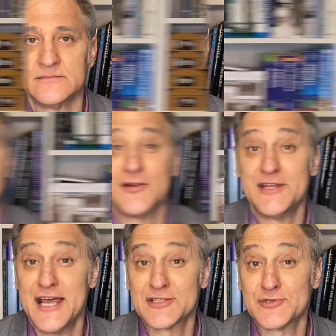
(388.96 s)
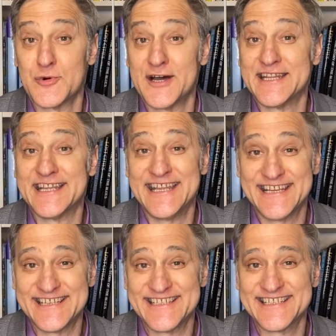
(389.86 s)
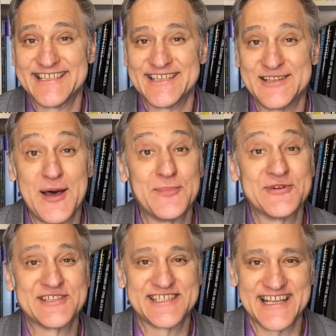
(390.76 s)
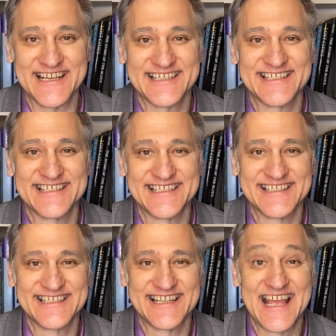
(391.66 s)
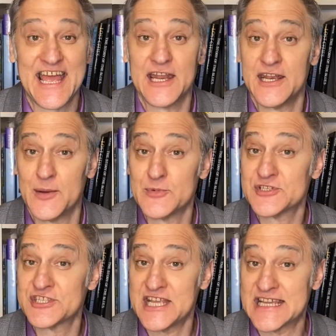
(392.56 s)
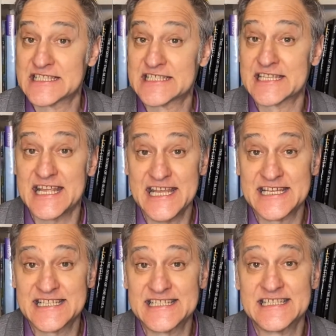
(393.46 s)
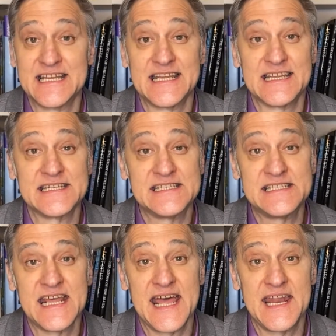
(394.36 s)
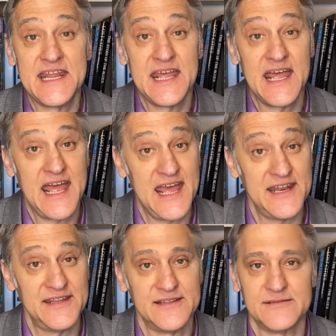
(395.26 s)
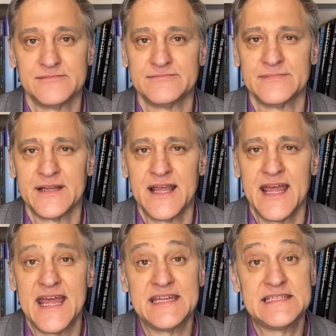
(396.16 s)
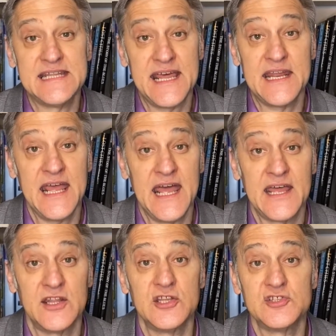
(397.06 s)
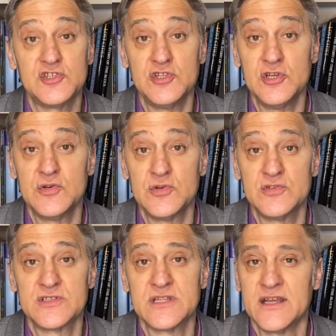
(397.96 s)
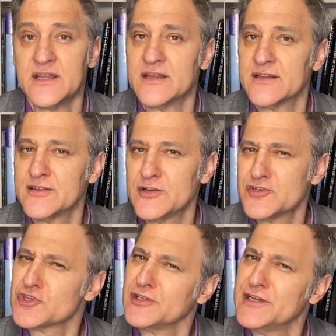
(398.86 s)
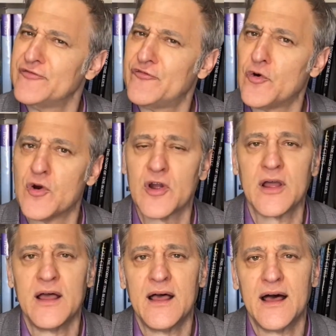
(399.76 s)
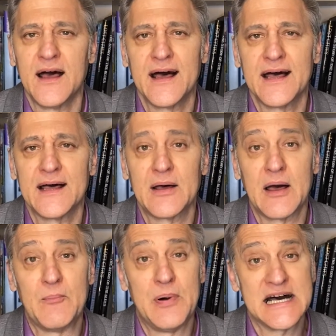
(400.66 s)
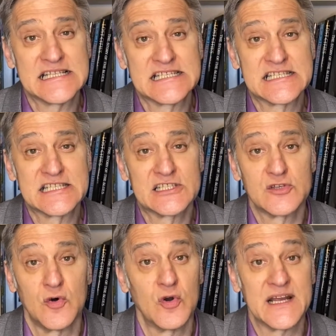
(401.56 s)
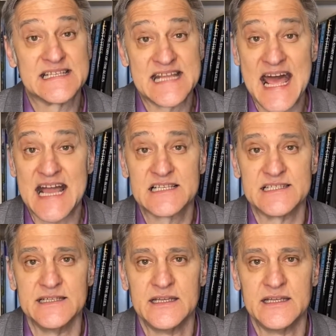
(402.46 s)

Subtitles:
Our next one is number 6. Number 6 is deadhead. And deadhead is used usually for a bus or a taxi.